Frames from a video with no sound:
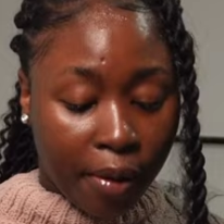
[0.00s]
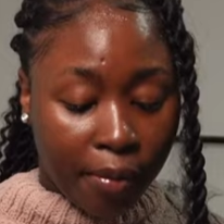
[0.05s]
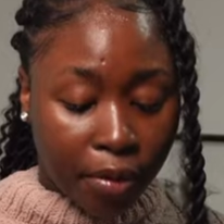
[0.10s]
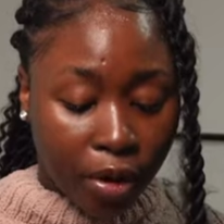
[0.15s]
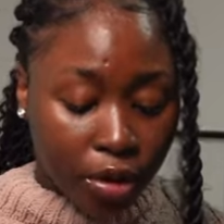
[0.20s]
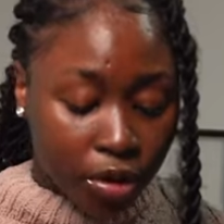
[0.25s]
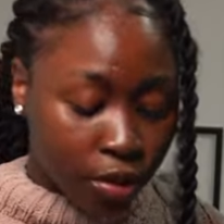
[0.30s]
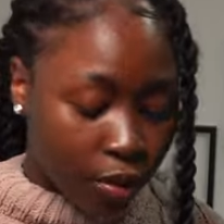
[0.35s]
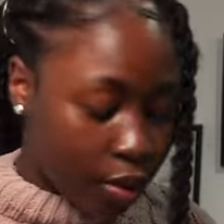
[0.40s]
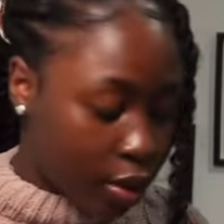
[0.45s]

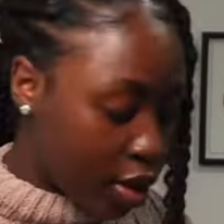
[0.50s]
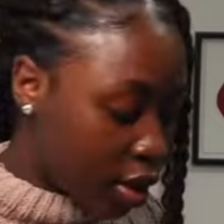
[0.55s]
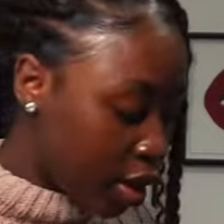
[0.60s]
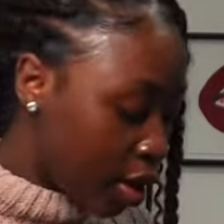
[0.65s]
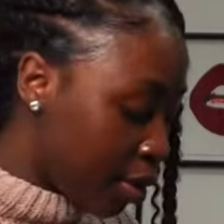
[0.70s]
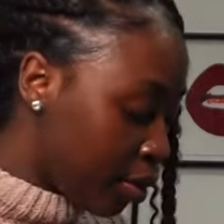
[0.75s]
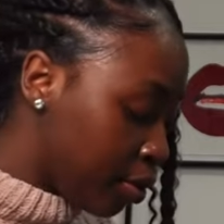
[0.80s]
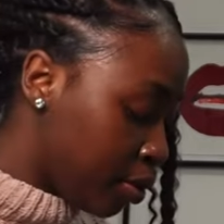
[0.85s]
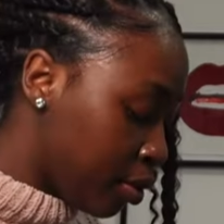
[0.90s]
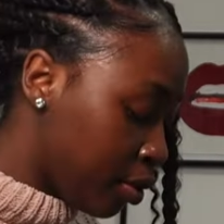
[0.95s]
going to work
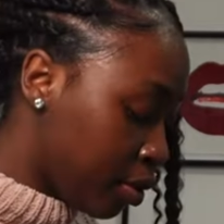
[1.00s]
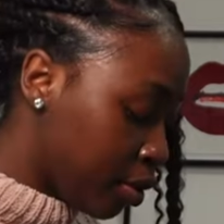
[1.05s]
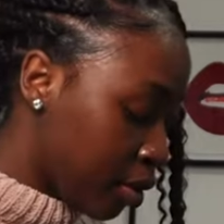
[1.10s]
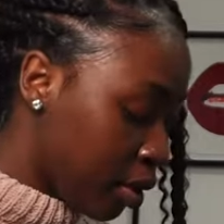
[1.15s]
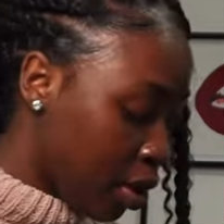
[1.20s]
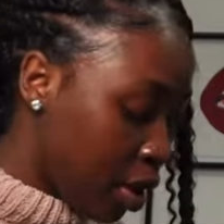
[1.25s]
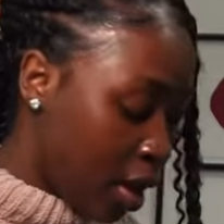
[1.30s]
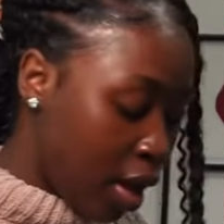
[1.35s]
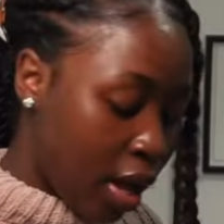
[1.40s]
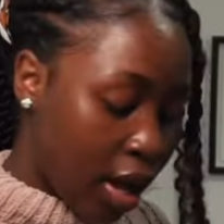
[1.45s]
now
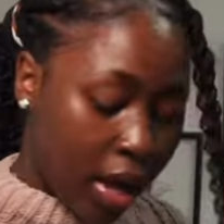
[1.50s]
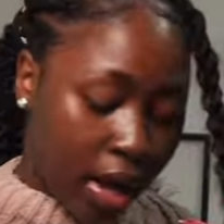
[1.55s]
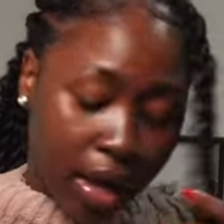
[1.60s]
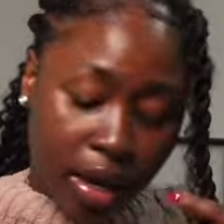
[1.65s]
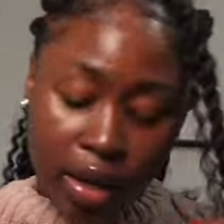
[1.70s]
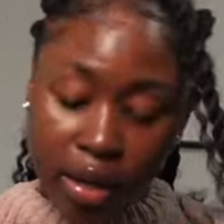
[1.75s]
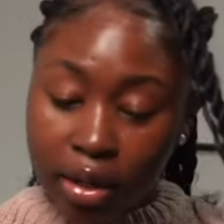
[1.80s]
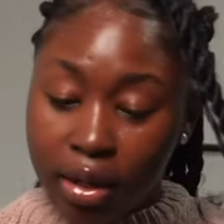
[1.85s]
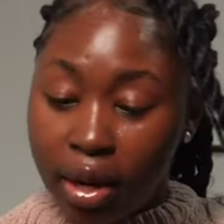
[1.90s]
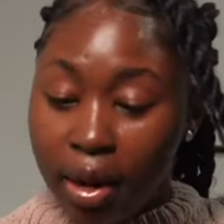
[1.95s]

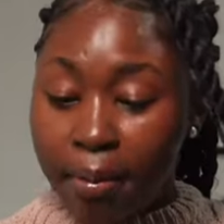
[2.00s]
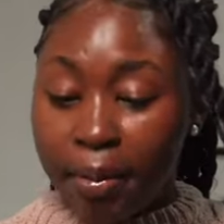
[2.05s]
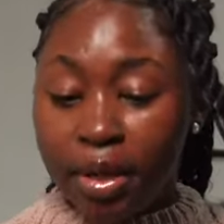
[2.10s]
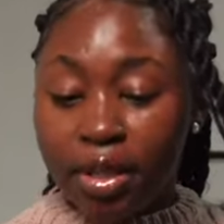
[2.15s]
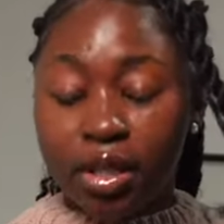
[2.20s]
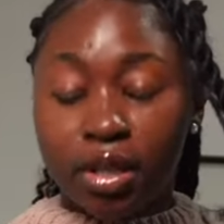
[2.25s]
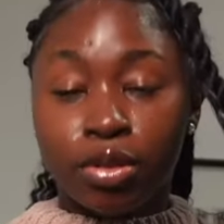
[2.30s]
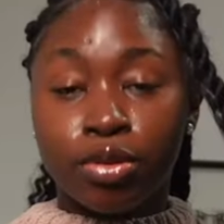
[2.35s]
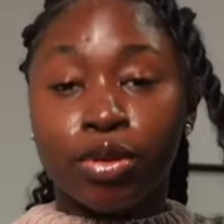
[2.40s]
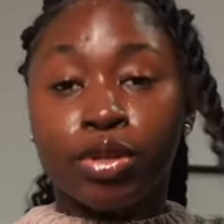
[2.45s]
and I
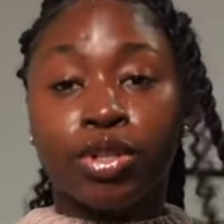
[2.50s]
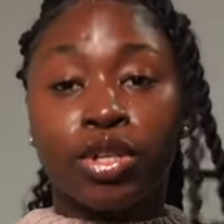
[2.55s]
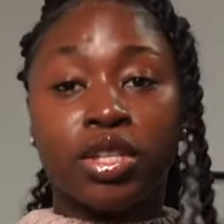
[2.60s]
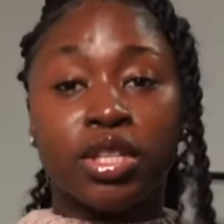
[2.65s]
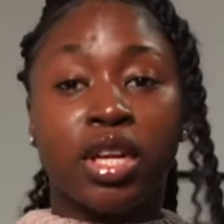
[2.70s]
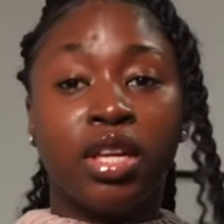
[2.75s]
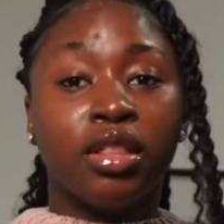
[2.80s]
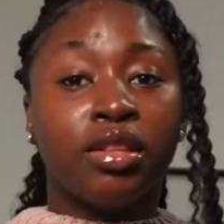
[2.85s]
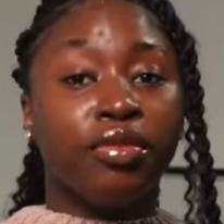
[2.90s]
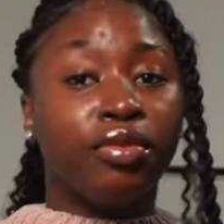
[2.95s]
might as well just
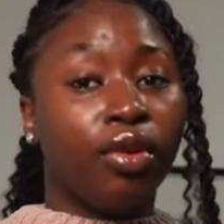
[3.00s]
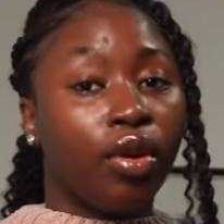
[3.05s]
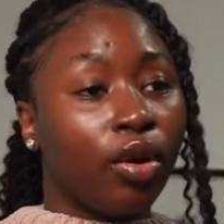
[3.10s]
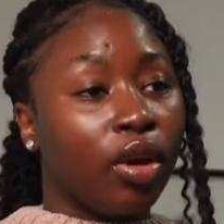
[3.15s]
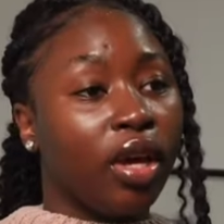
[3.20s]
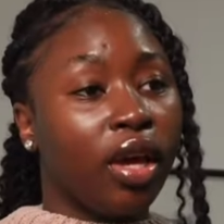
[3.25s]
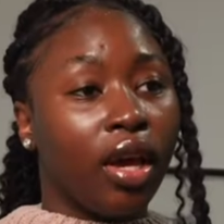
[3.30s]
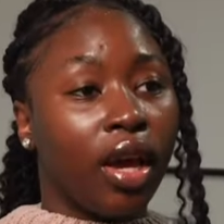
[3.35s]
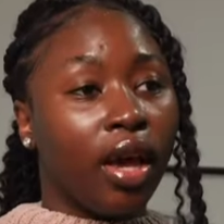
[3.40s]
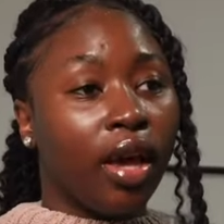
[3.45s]
end the vlog
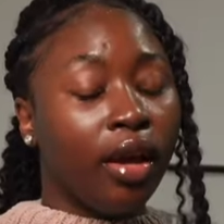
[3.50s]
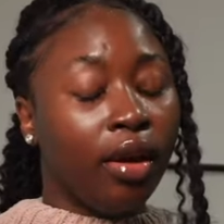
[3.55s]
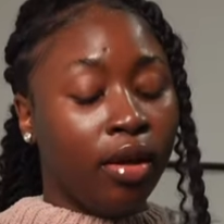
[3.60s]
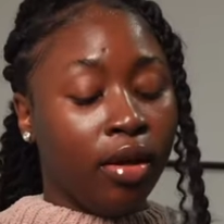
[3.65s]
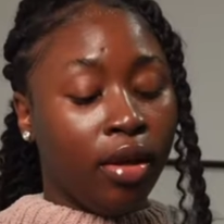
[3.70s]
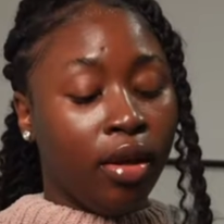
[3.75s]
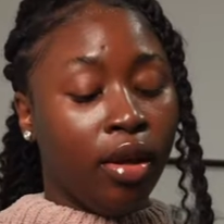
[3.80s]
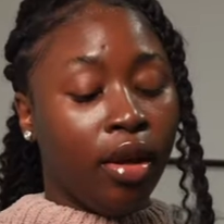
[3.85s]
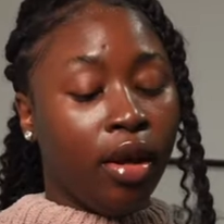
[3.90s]
here.